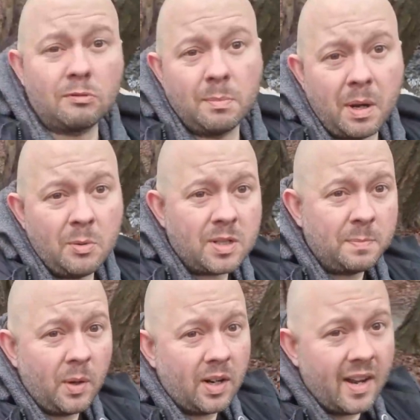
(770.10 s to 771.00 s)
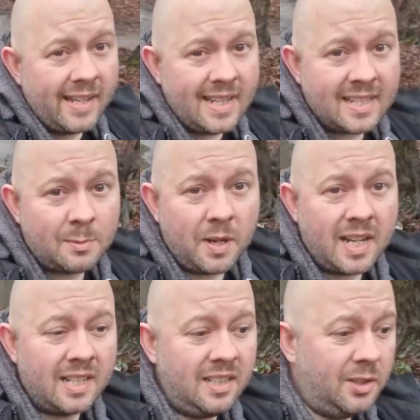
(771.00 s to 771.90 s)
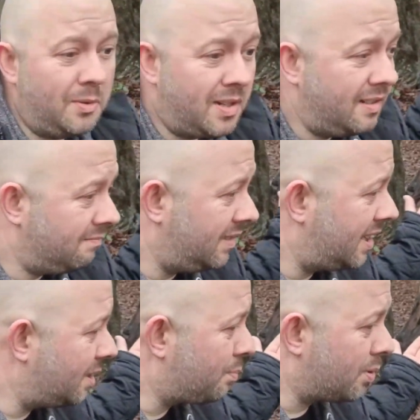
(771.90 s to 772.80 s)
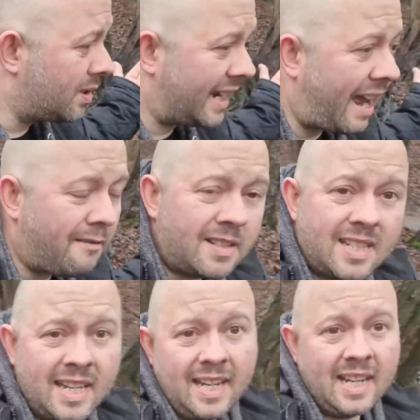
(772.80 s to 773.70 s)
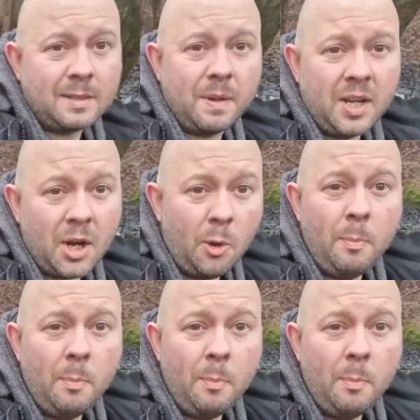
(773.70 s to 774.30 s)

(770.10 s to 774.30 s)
a remote spot like this where you can guarantee there's been no